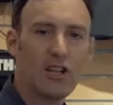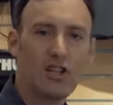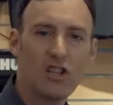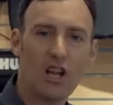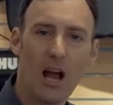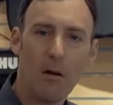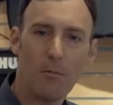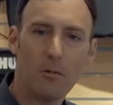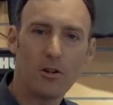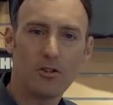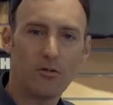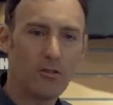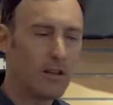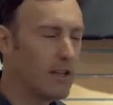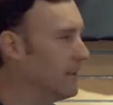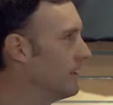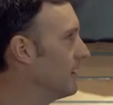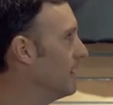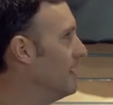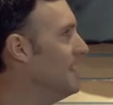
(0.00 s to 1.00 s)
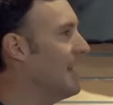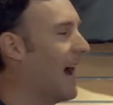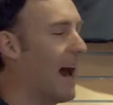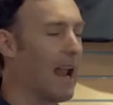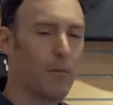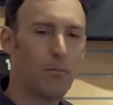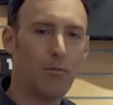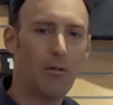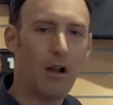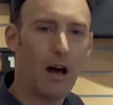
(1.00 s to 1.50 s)
geometries,
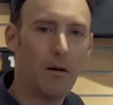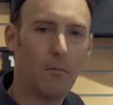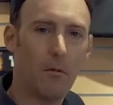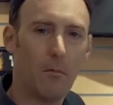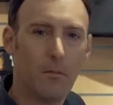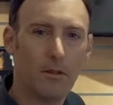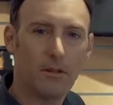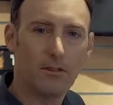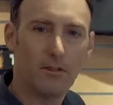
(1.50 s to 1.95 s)
not a problem.